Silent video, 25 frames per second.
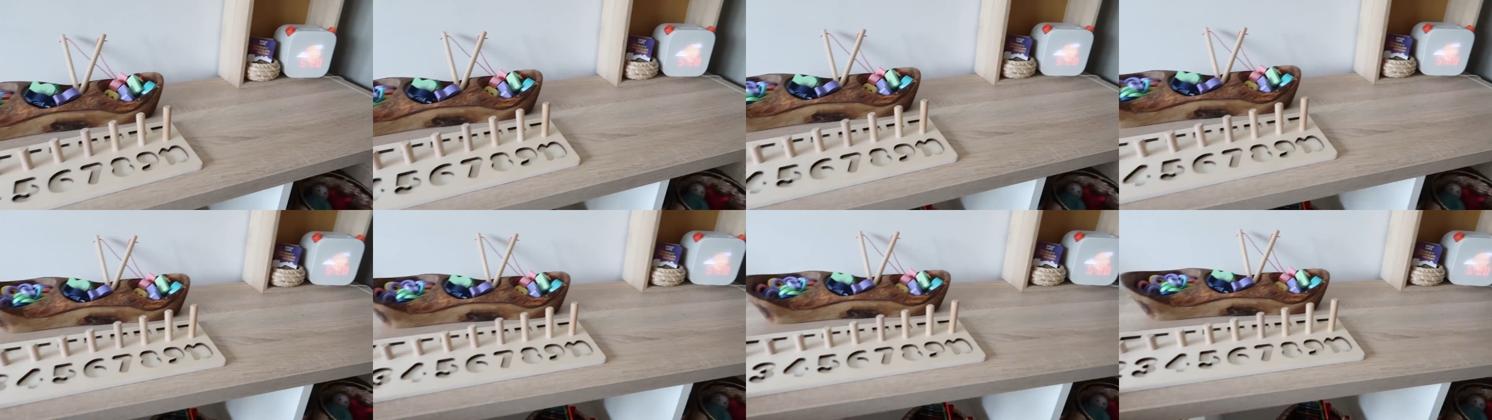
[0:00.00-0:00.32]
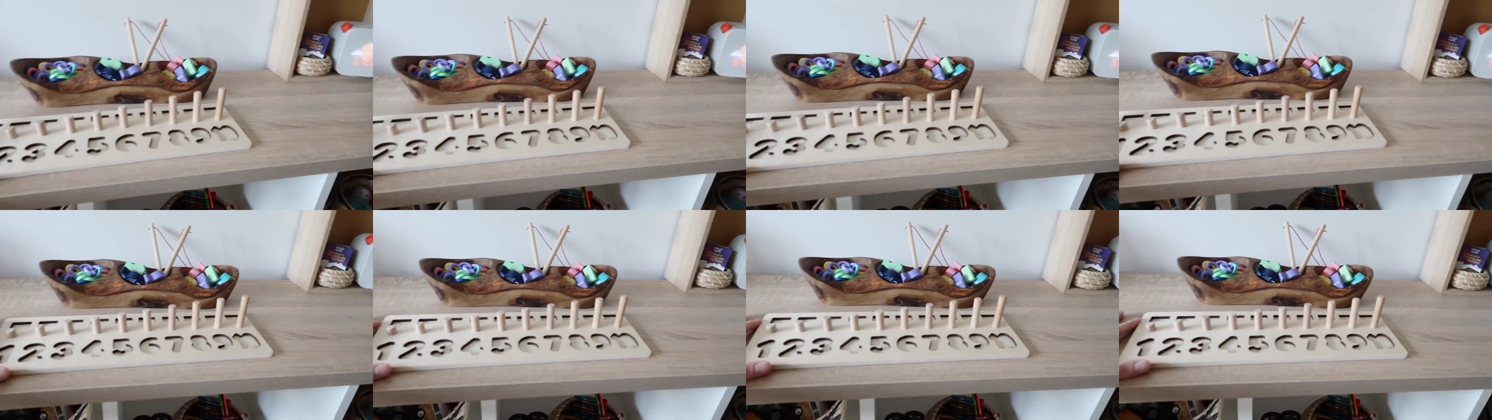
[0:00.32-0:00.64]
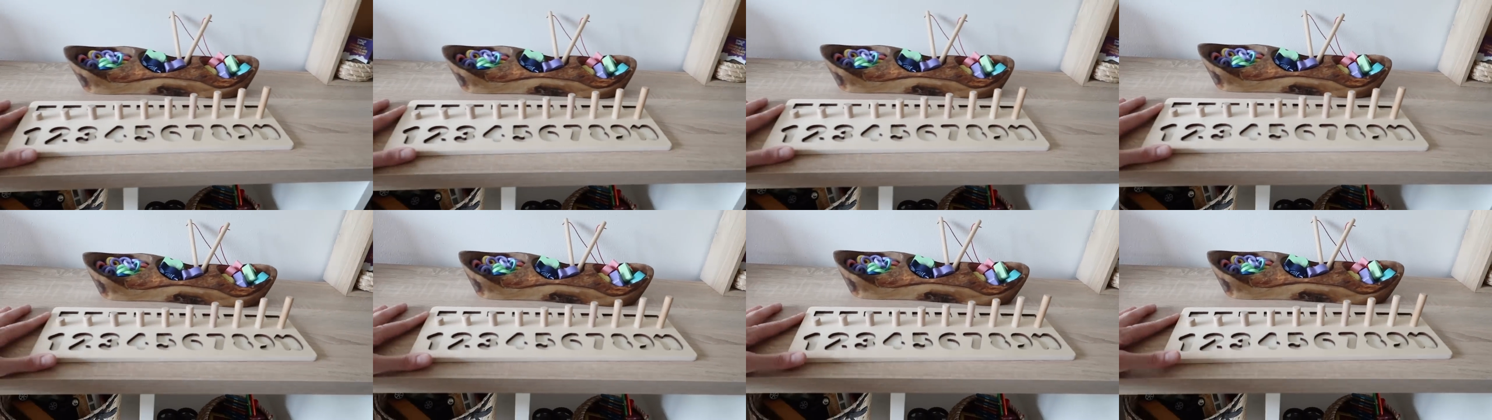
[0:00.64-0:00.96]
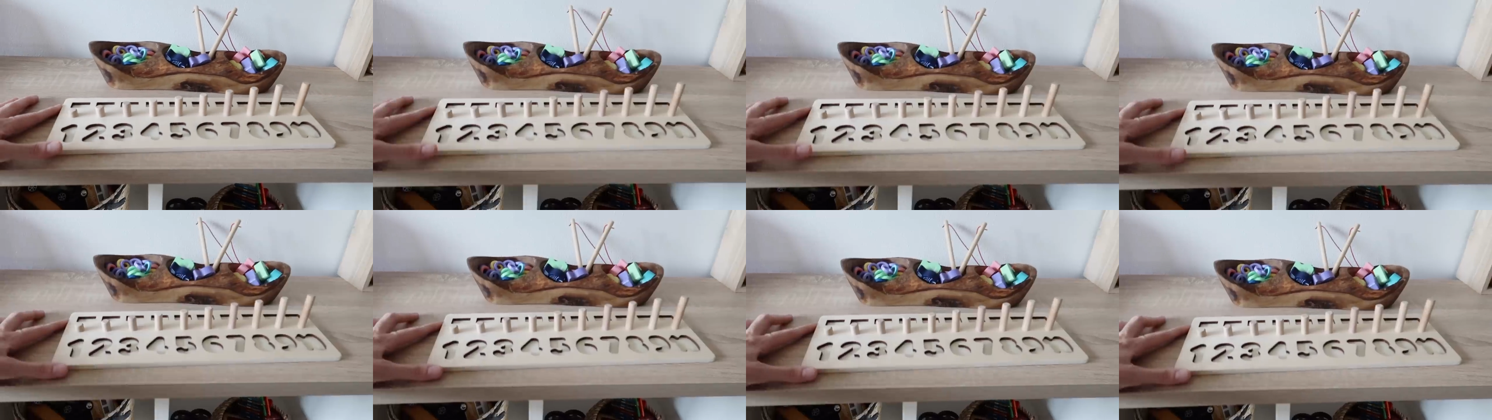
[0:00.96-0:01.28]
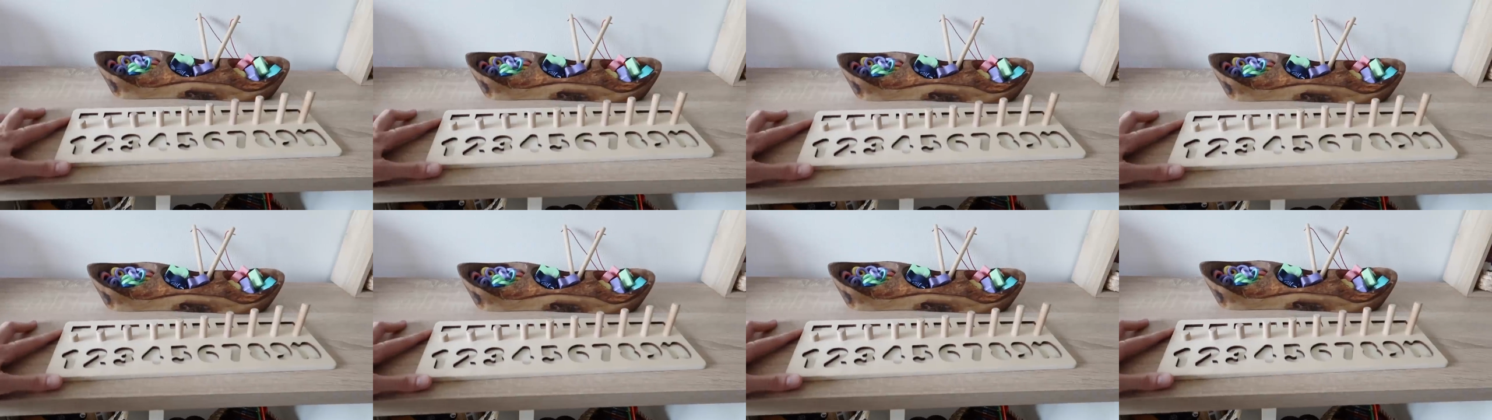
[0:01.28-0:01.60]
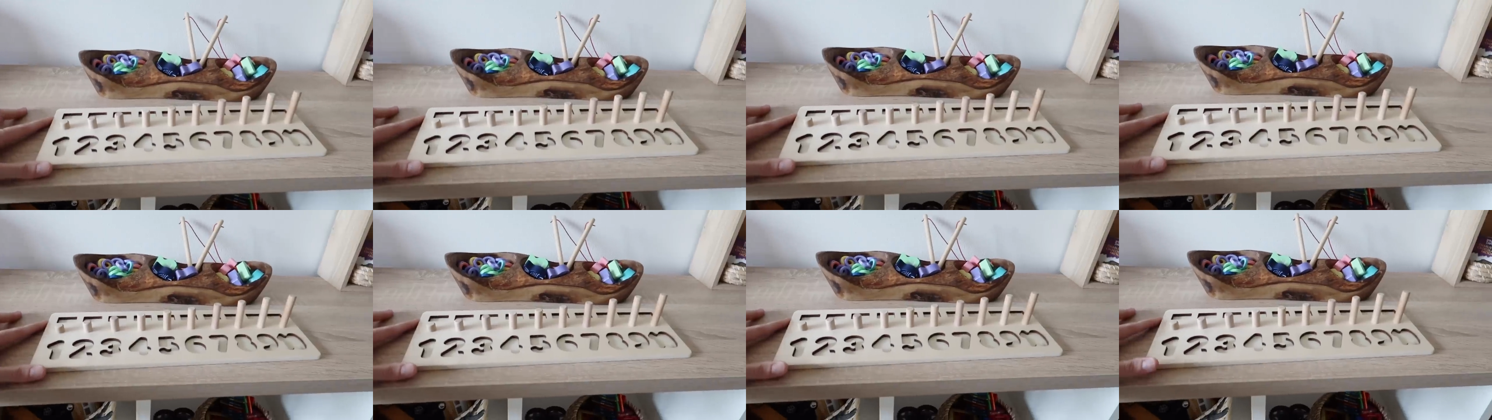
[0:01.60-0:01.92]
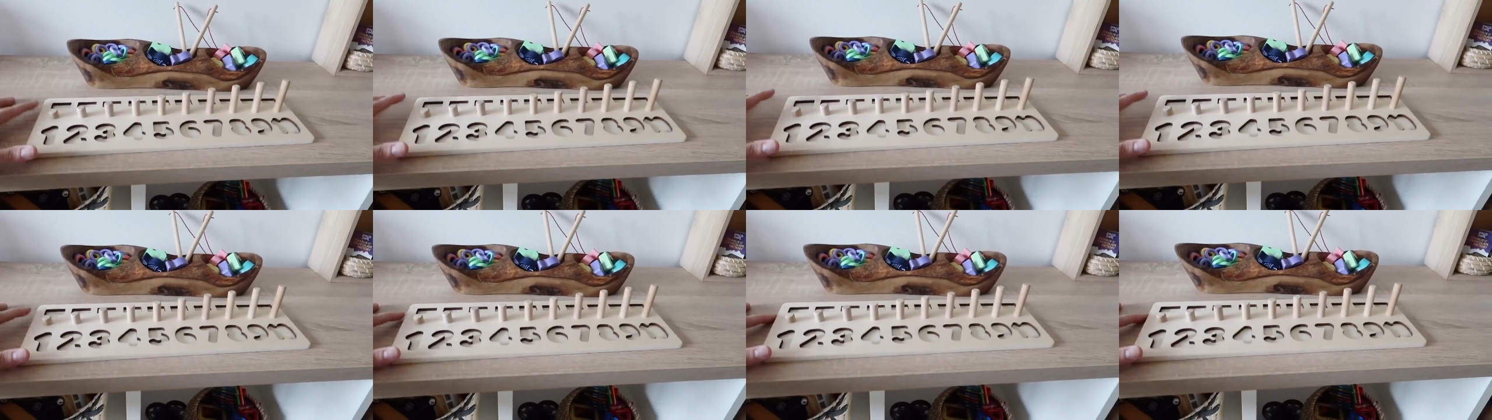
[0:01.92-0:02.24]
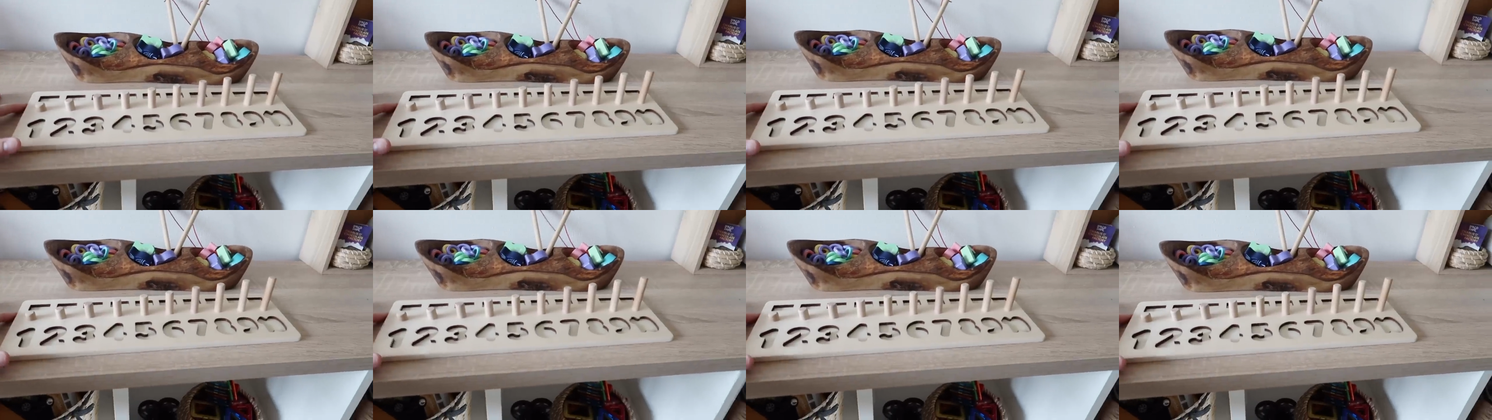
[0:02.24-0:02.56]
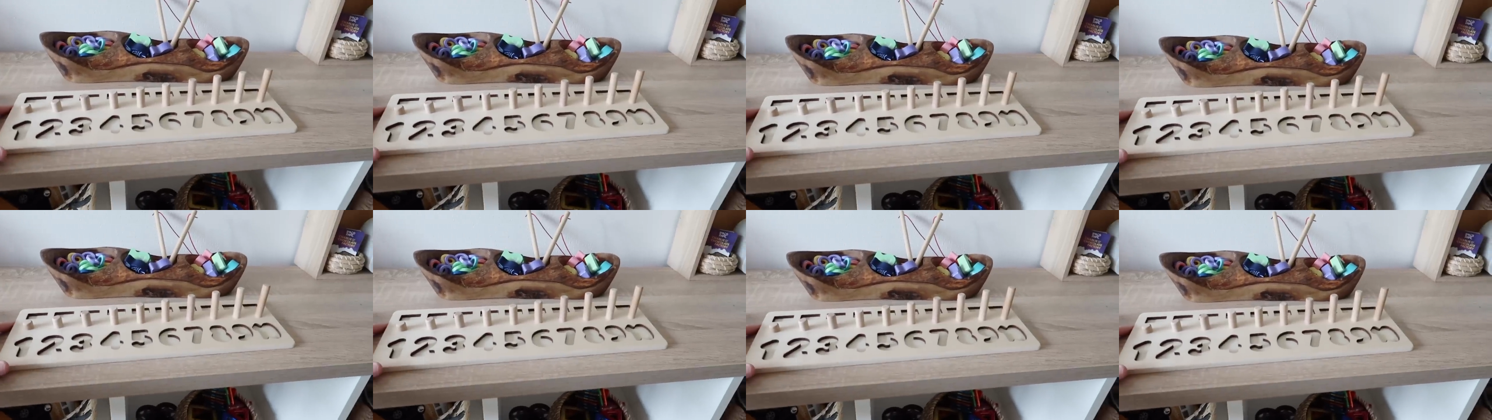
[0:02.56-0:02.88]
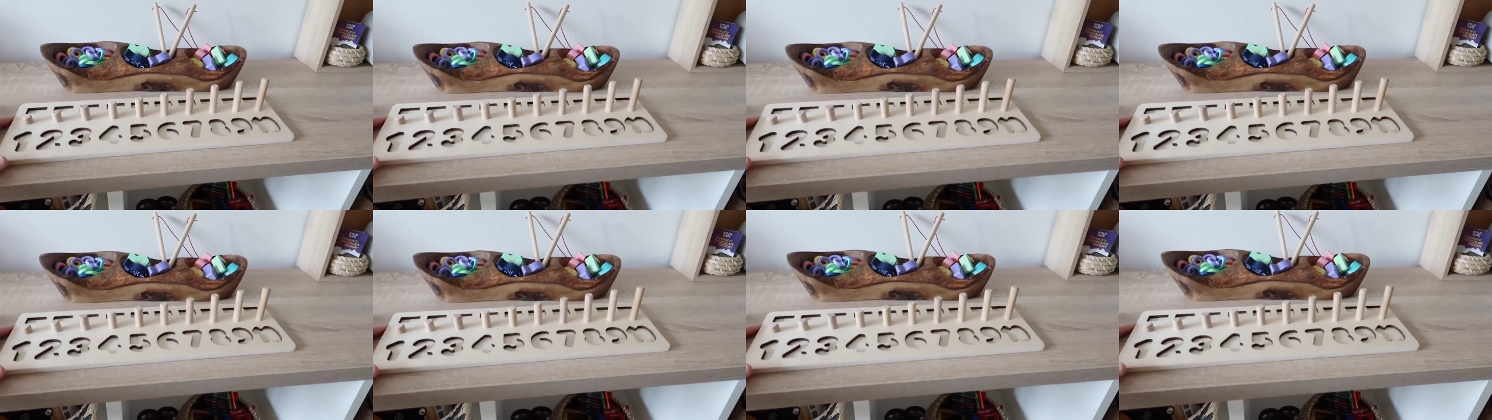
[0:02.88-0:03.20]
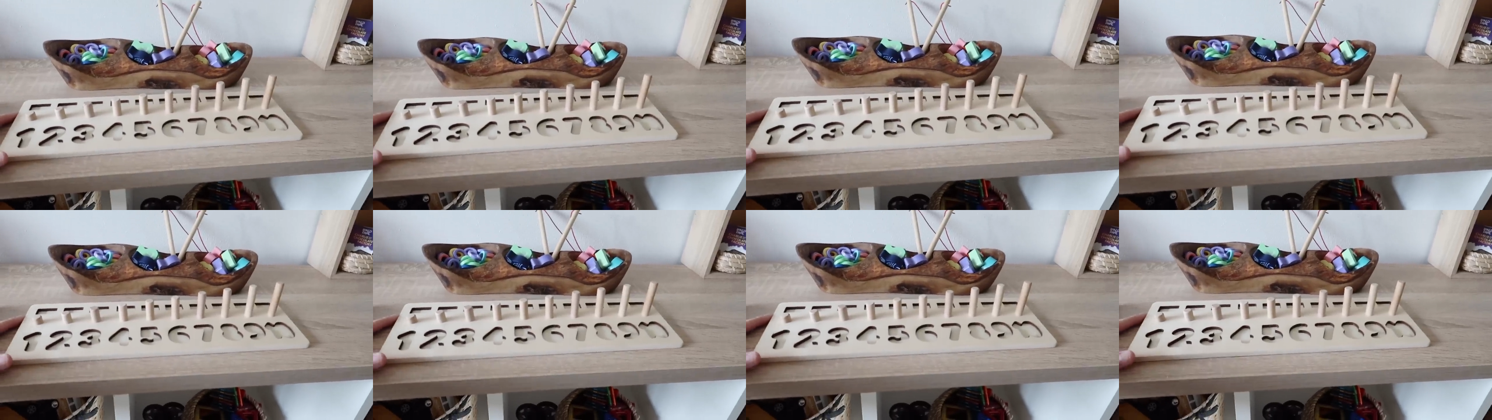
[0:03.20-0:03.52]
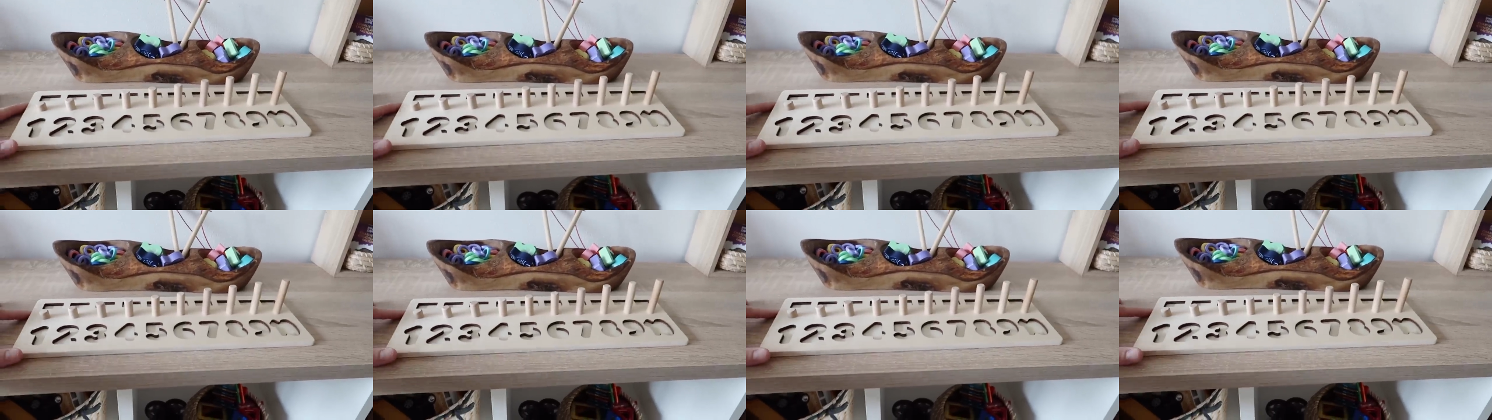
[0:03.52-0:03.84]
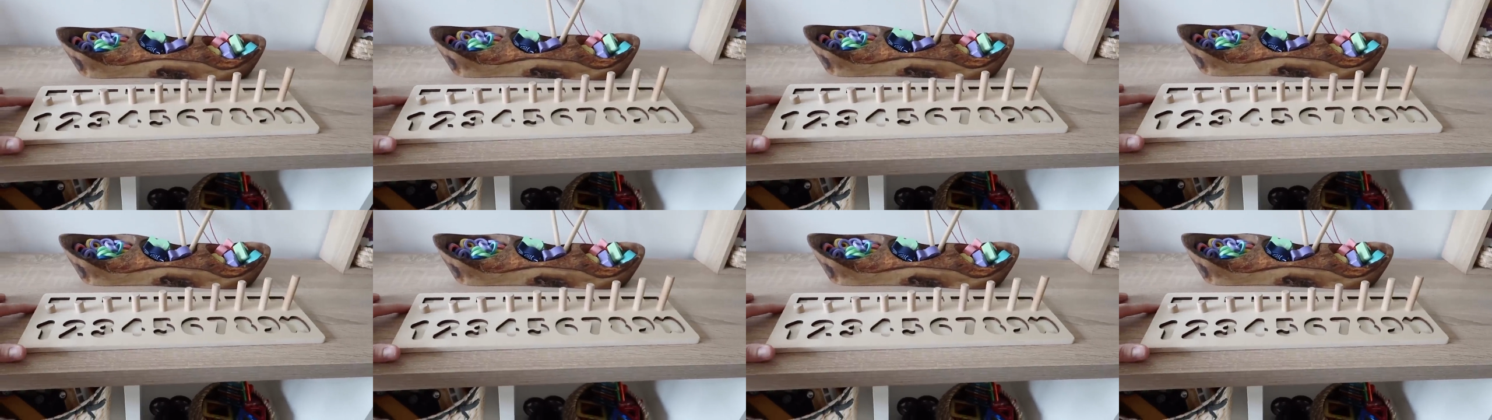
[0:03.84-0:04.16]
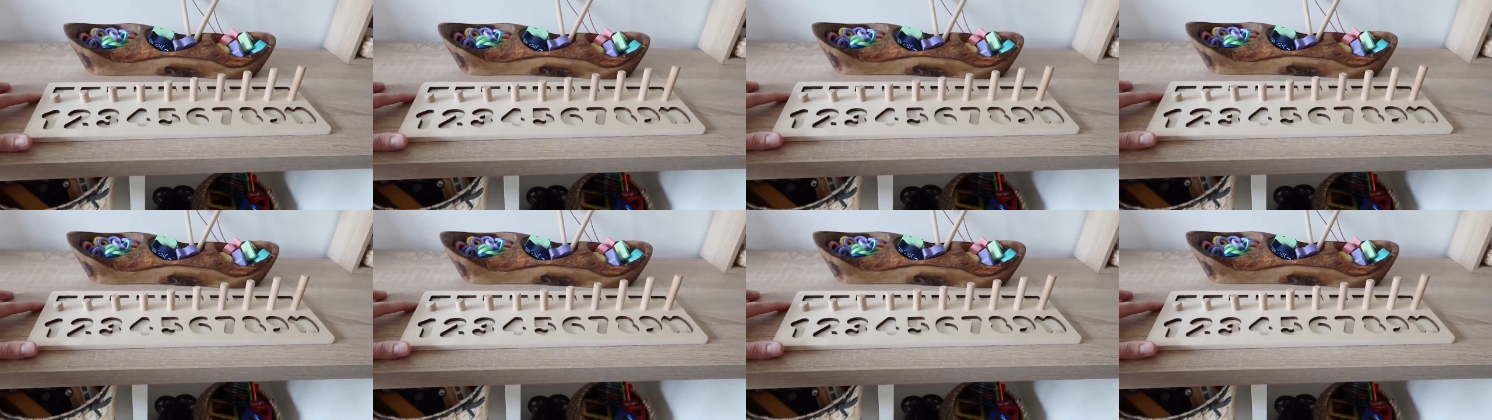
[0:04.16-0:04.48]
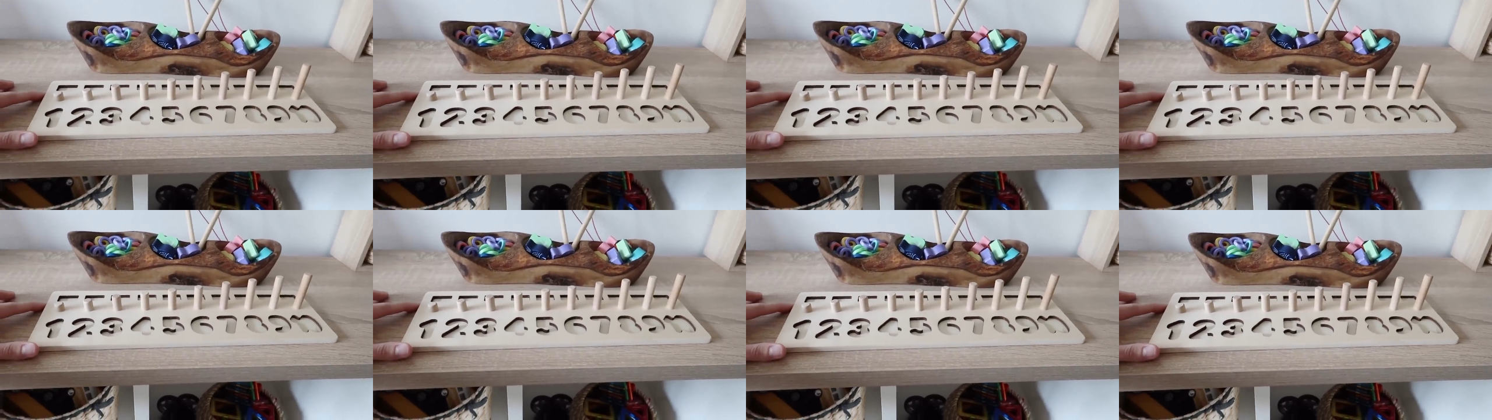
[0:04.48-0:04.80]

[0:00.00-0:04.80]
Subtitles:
No face is visible, so there are no lips to read.